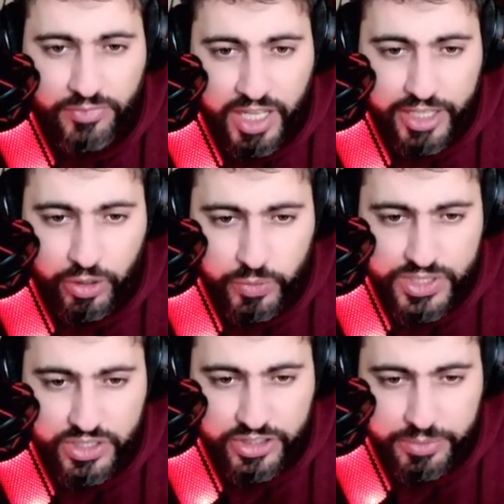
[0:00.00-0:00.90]
I
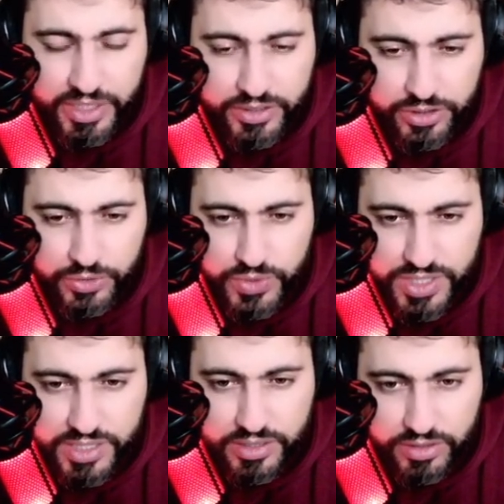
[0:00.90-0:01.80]
always recommend to
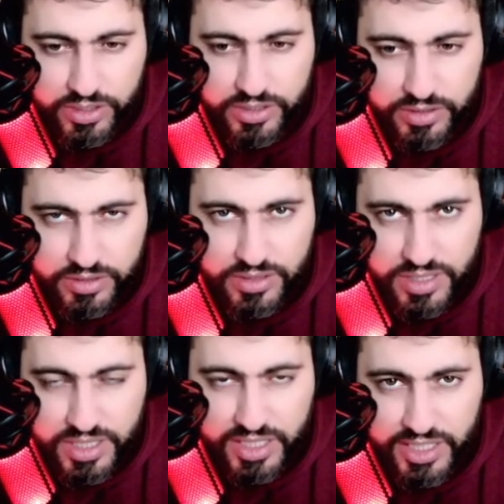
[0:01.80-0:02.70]

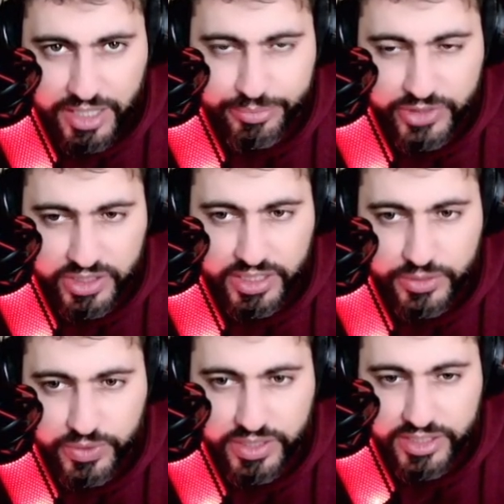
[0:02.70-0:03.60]
stay up to
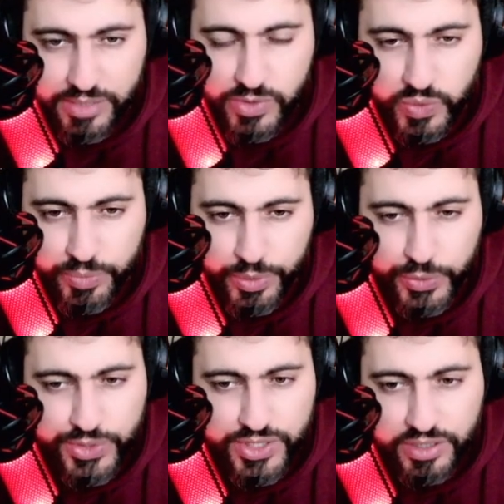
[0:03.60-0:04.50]
date with the teams we
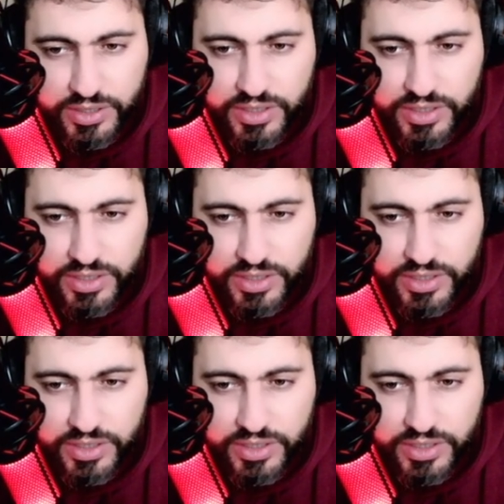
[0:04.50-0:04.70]
post.